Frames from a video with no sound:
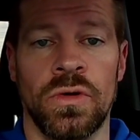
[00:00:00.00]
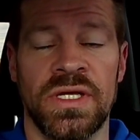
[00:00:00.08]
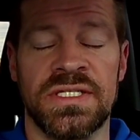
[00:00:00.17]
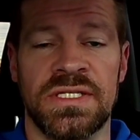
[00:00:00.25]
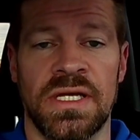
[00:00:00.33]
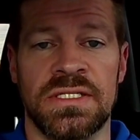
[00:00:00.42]
and
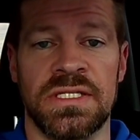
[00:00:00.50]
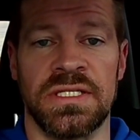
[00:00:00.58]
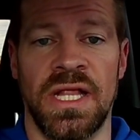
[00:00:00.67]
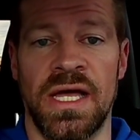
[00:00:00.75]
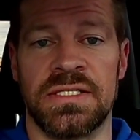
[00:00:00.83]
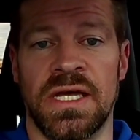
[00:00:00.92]
it senses
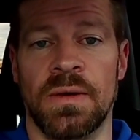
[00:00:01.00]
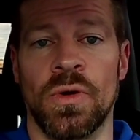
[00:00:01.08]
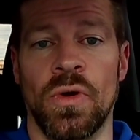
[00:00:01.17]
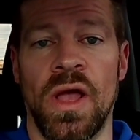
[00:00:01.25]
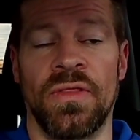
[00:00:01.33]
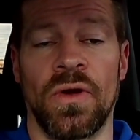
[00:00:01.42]
lights coming
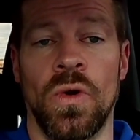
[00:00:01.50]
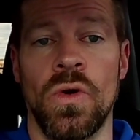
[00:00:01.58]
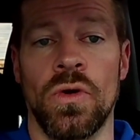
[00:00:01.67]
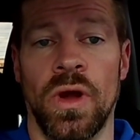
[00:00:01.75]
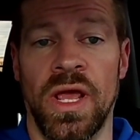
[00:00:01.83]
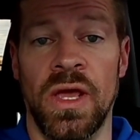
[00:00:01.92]
around the
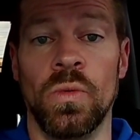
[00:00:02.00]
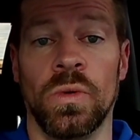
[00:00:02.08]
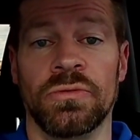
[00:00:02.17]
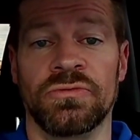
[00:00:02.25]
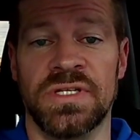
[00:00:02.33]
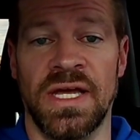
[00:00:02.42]
corner, it
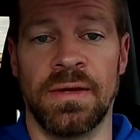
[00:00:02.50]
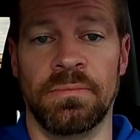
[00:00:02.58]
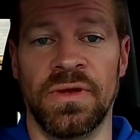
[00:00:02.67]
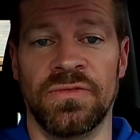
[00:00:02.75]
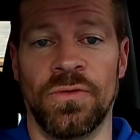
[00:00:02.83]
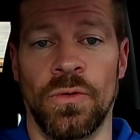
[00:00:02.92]
will dim
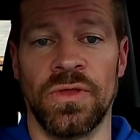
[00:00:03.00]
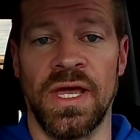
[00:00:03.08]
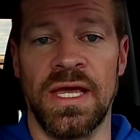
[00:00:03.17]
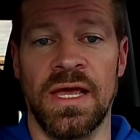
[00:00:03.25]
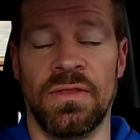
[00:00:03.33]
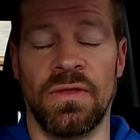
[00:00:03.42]
before they
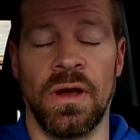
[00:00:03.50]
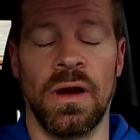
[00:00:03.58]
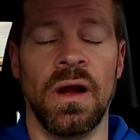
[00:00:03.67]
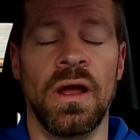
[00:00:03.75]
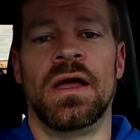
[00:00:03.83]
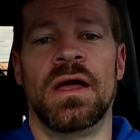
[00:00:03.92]
get
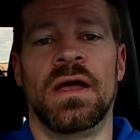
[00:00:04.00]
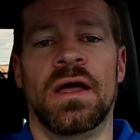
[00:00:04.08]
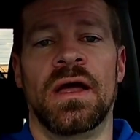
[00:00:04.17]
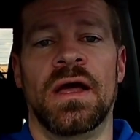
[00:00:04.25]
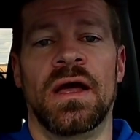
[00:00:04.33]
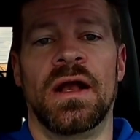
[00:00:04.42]
there.
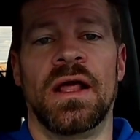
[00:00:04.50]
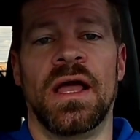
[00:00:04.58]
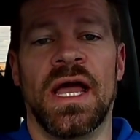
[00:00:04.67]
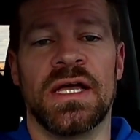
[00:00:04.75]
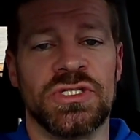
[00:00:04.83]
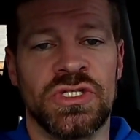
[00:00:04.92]

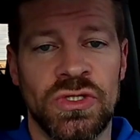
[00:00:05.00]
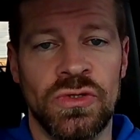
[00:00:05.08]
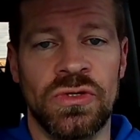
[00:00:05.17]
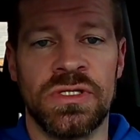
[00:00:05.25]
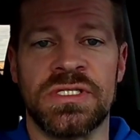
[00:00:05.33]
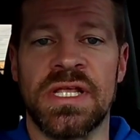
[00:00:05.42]
As
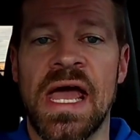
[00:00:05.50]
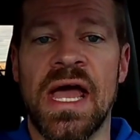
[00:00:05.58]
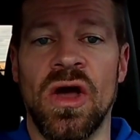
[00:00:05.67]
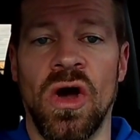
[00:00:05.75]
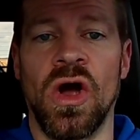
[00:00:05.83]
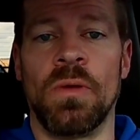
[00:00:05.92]
soon as that
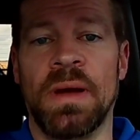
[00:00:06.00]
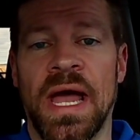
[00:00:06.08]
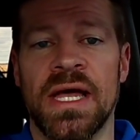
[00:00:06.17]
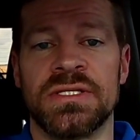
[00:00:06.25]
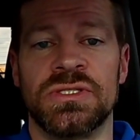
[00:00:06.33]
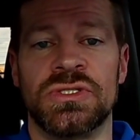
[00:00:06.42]
car
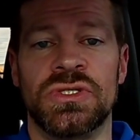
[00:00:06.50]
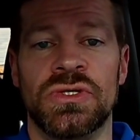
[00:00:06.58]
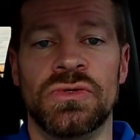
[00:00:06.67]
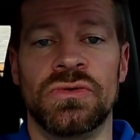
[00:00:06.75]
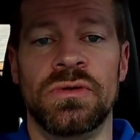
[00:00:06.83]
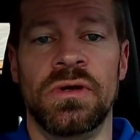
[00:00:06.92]
passes
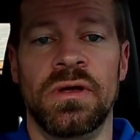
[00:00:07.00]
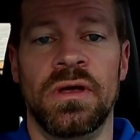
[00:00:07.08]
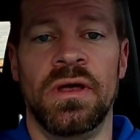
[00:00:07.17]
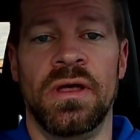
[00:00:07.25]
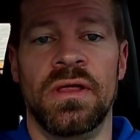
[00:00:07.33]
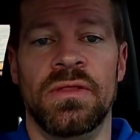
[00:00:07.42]
you,
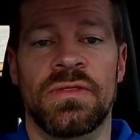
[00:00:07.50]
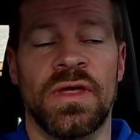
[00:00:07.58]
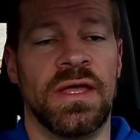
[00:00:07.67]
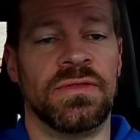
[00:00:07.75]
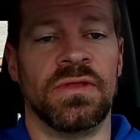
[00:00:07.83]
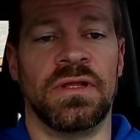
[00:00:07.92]

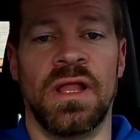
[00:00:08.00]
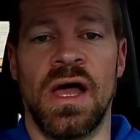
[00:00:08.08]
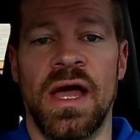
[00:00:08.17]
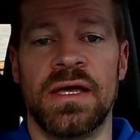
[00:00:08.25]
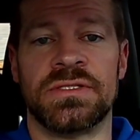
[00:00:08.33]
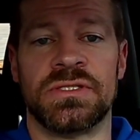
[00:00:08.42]
then the
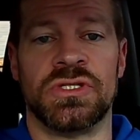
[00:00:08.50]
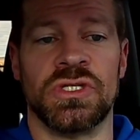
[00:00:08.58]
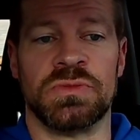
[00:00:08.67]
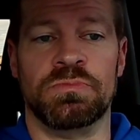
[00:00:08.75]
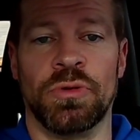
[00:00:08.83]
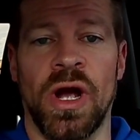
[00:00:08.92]
lights
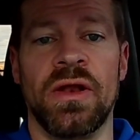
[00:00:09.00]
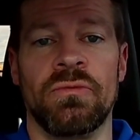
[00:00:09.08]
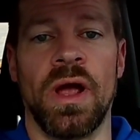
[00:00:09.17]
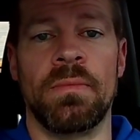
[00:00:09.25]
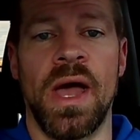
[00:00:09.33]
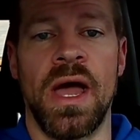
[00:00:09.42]
just brighten
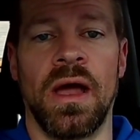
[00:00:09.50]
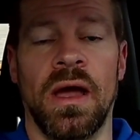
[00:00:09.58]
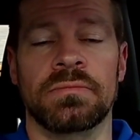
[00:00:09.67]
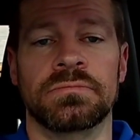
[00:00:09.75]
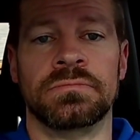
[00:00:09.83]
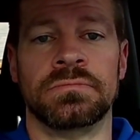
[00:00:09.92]
right back up.